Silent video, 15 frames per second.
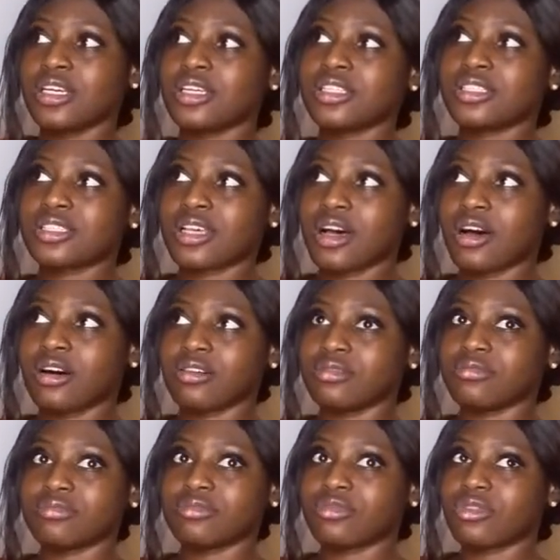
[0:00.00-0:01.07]
so
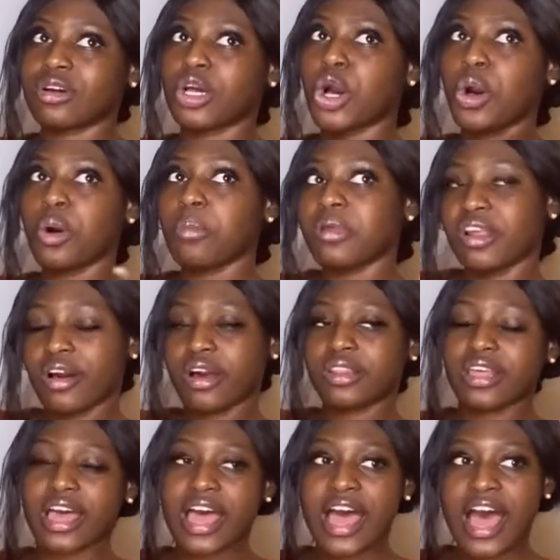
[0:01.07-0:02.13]
we'll go home and all
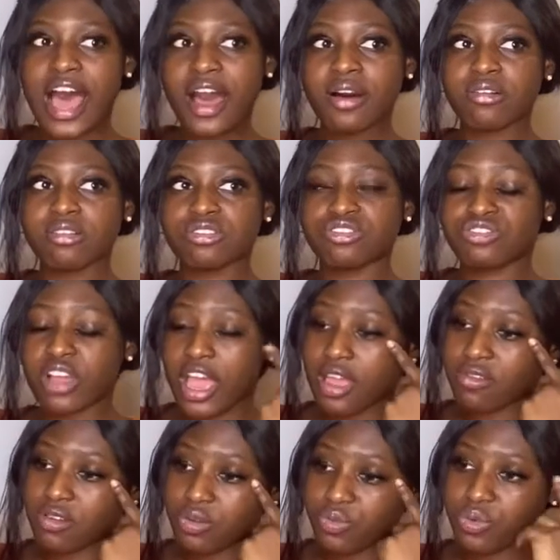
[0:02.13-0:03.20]
that. I was
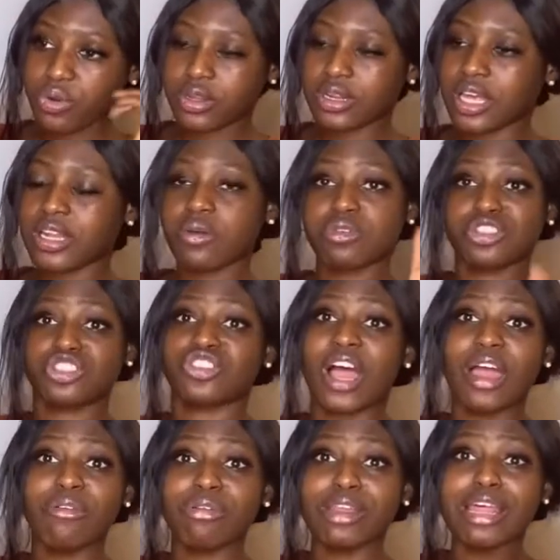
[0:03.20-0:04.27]
driving, Nana was
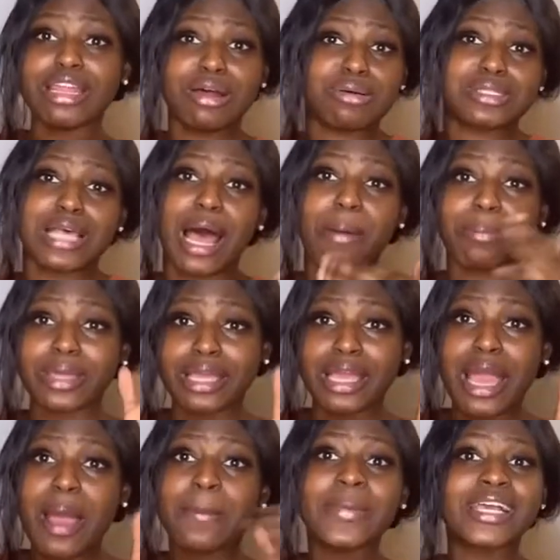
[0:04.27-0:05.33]
driving, and I was happy
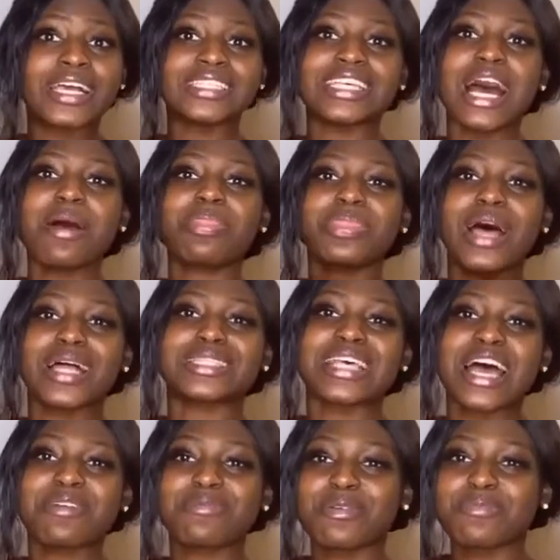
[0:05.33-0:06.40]
because I'm that
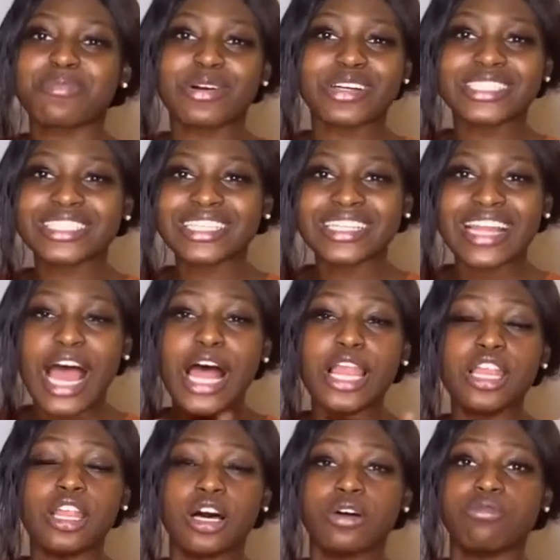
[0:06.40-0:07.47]
type of person. I
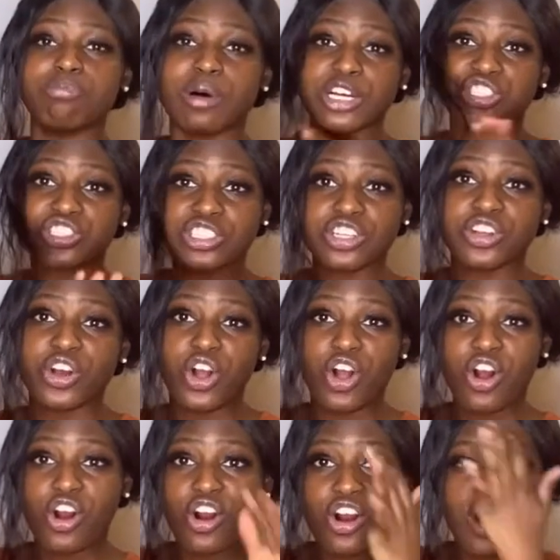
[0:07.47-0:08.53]
love bashing in the
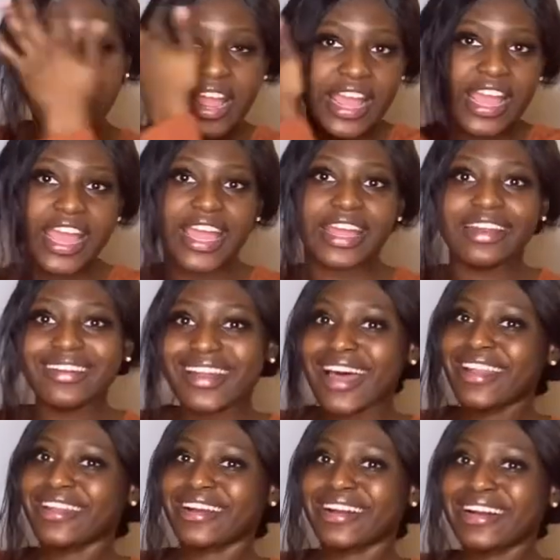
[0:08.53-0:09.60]
car, and
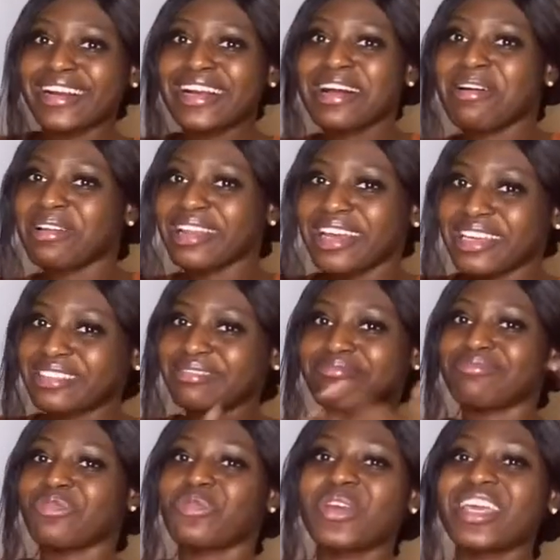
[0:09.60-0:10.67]
Nana, like,
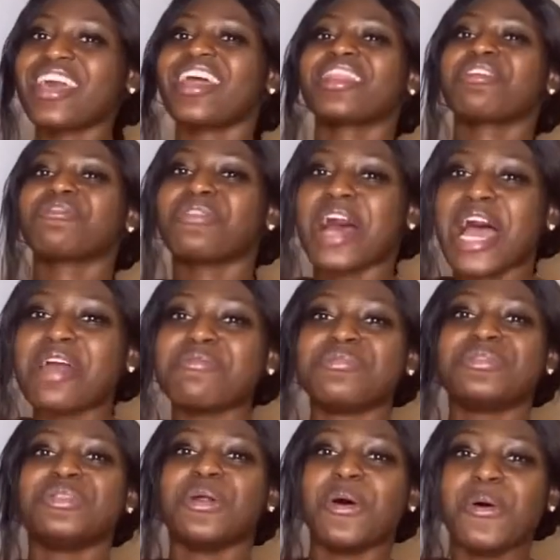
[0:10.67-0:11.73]
we get the vibe,
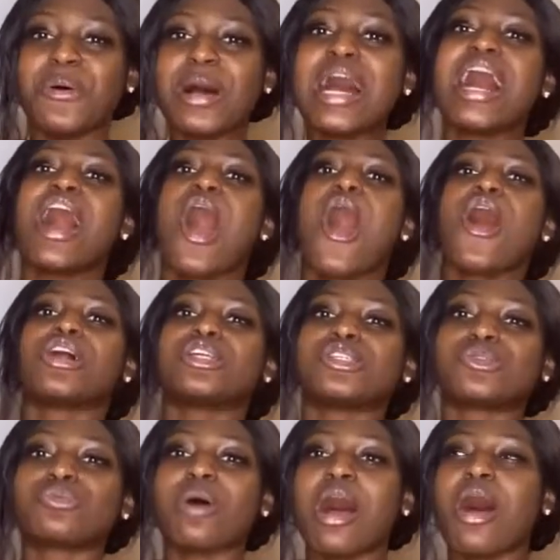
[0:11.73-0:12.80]
you know. All
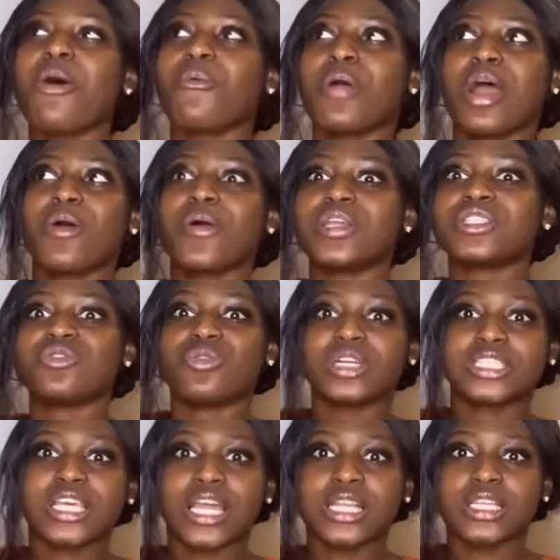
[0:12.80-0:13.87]
this while, we're going to
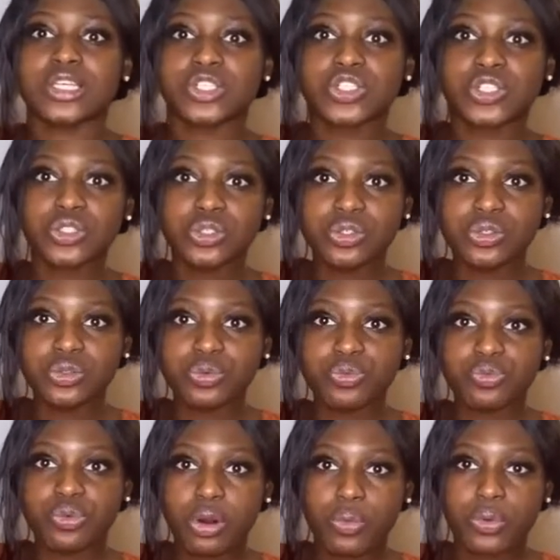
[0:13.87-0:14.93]
return the shoe
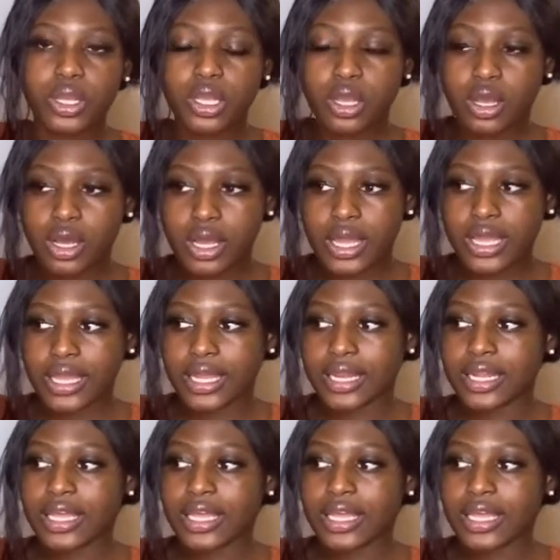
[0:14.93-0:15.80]
where we go, and